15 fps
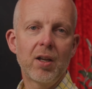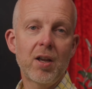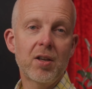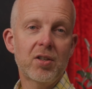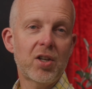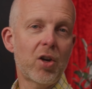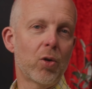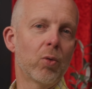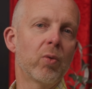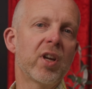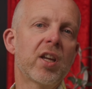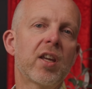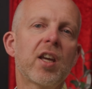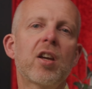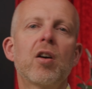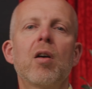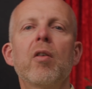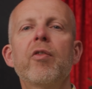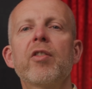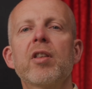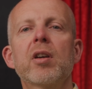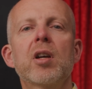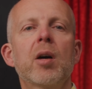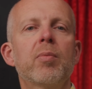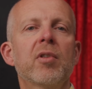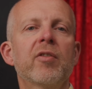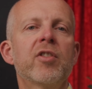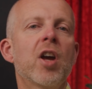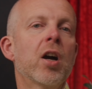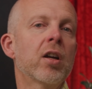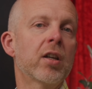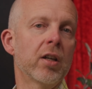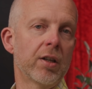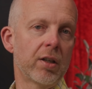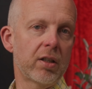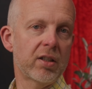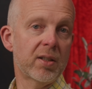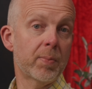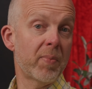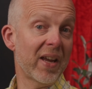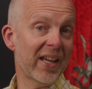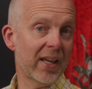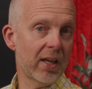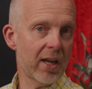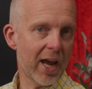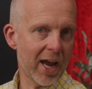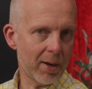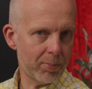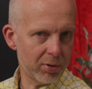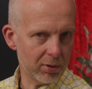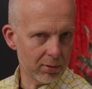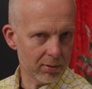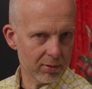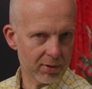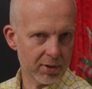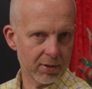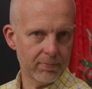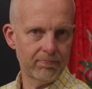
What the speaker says: So, we kick off with a couple of young girls picking apples.